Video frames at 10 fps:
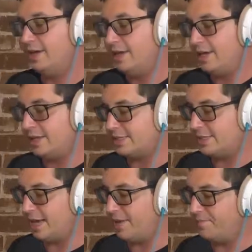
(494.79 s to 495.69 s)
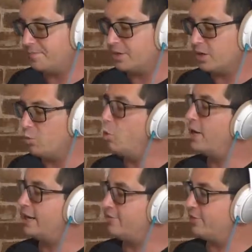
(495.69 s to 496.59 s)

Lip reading: it's 1 out of